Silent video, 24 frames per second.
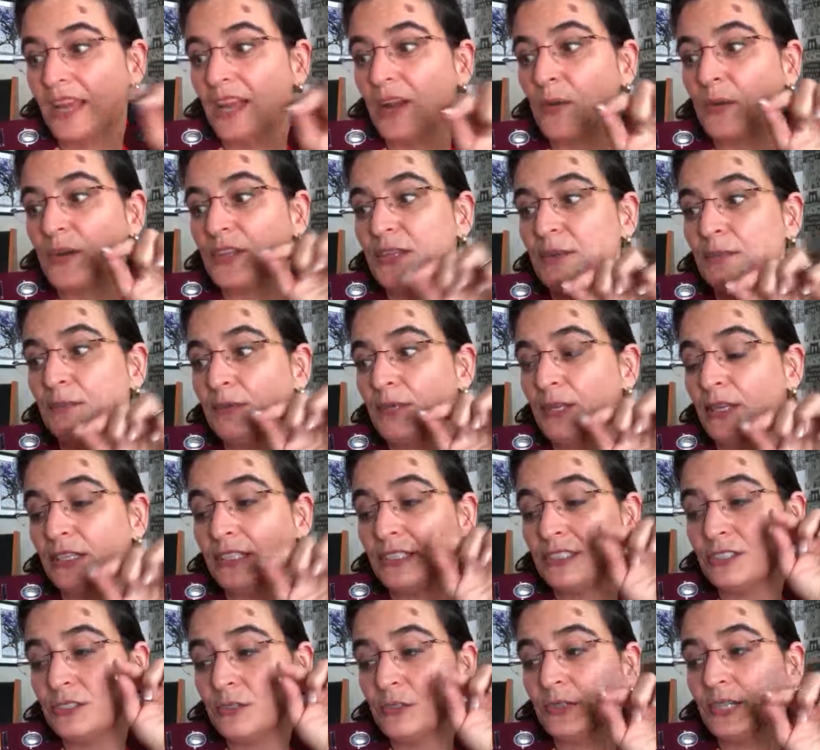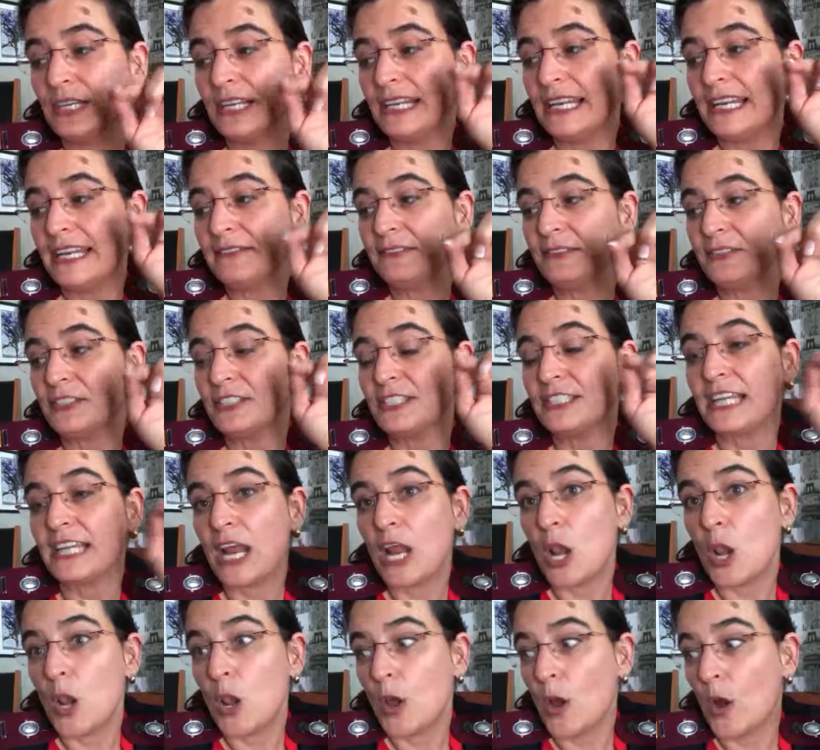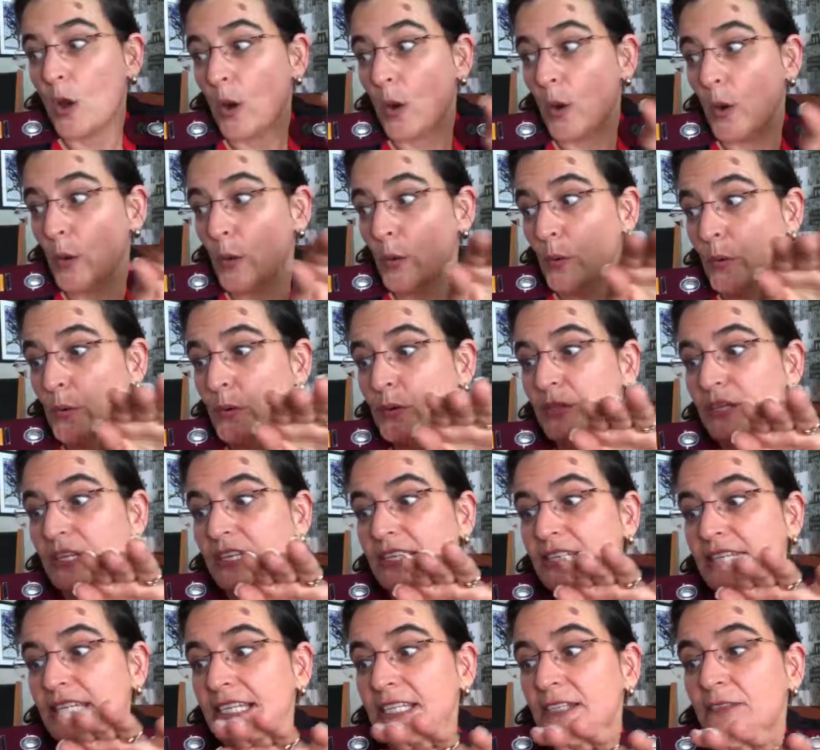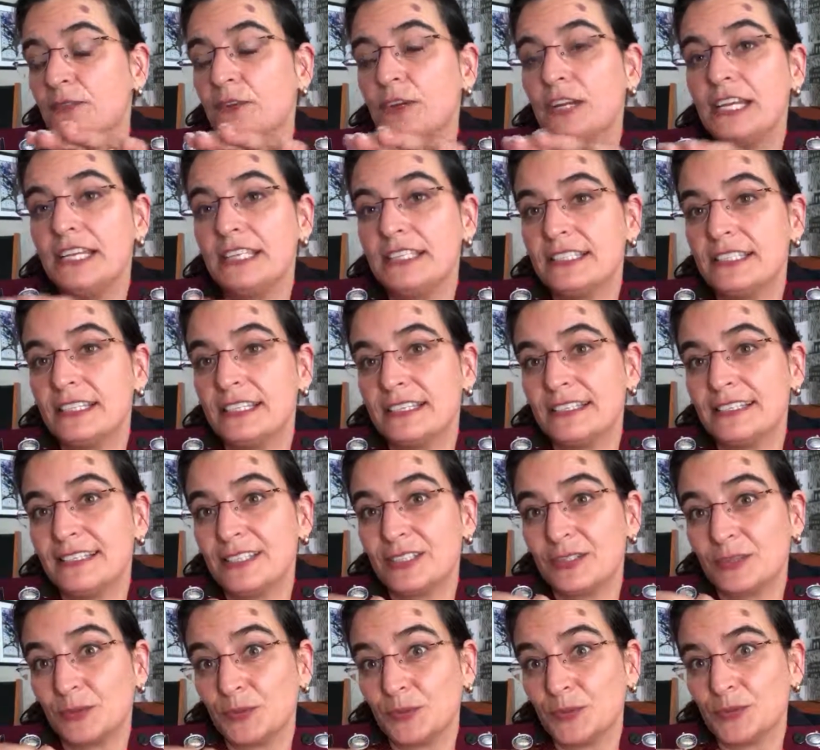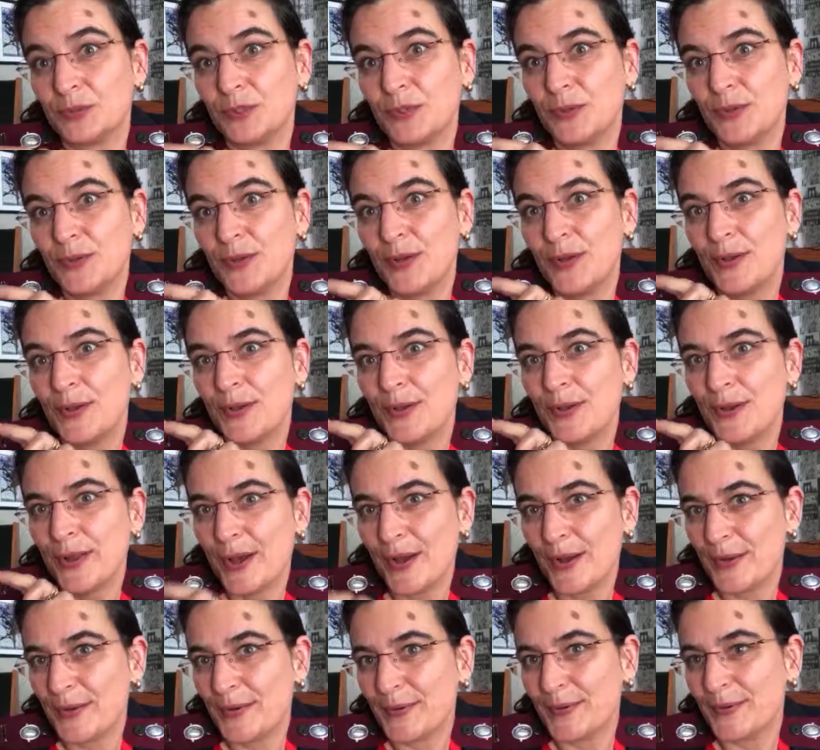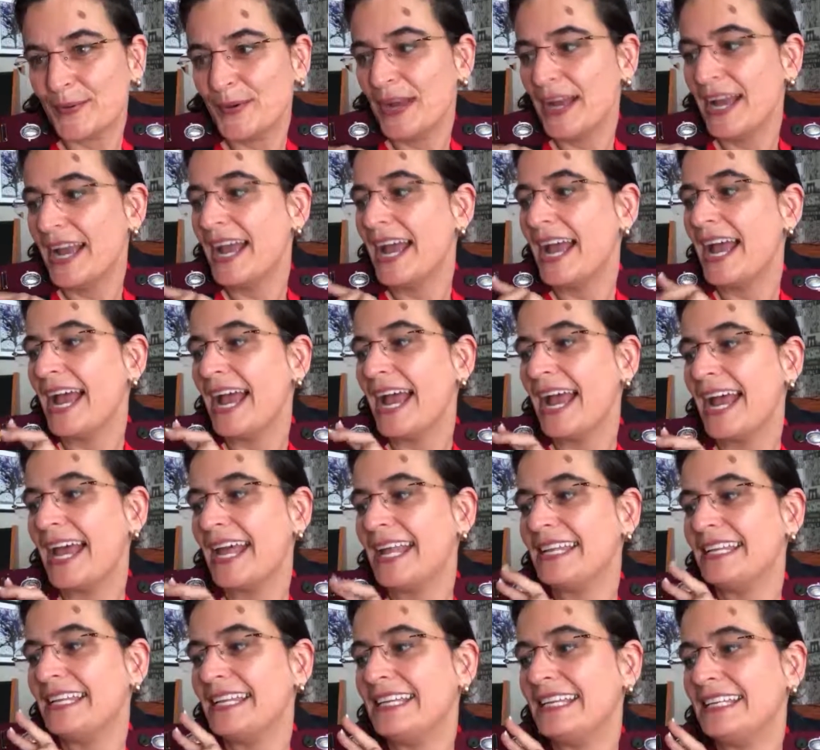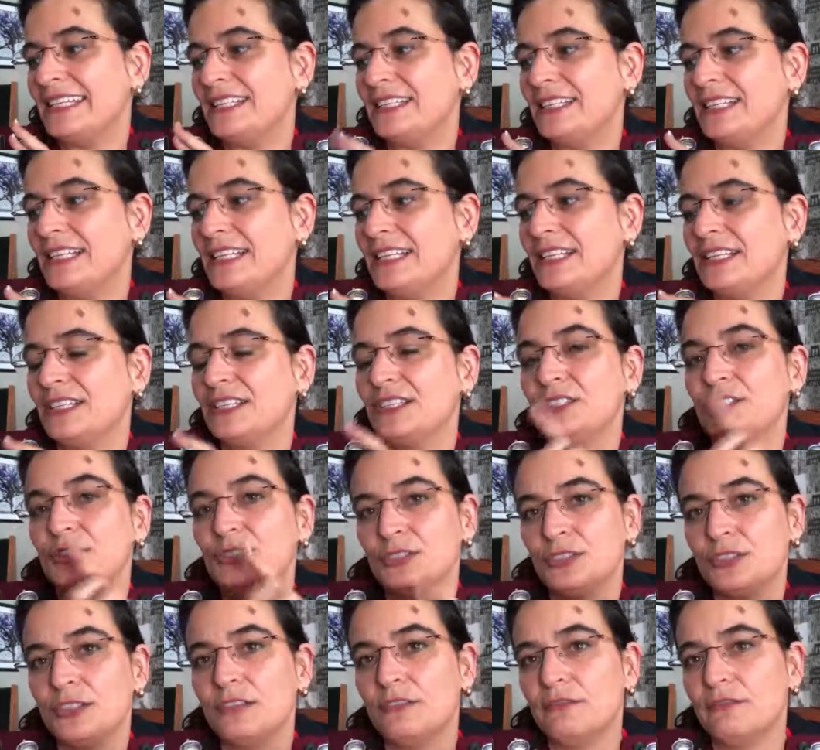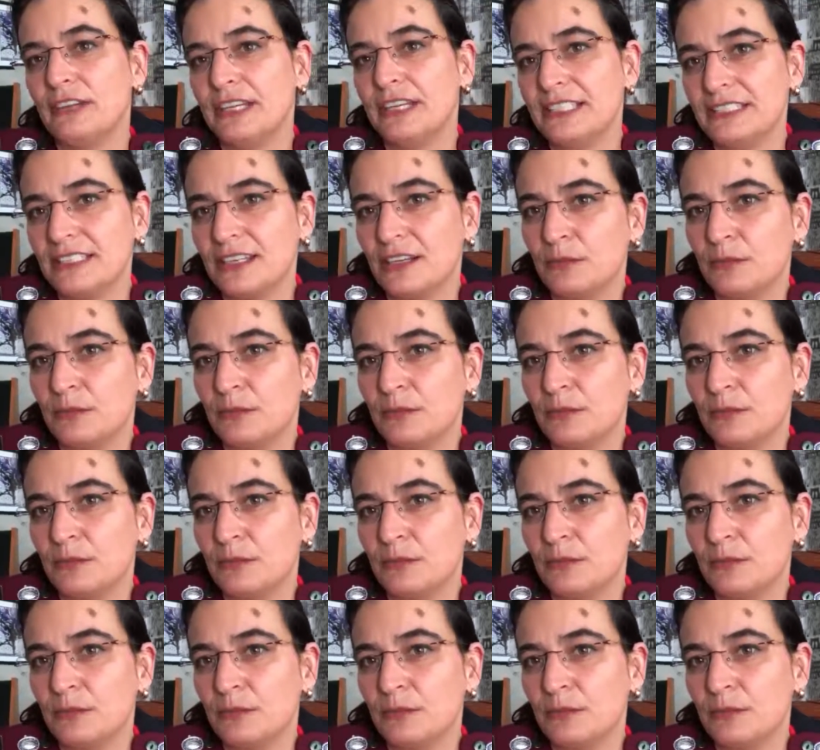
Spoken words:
When the blood sugar levels stay low, the need for insulin is also low. And you should invest in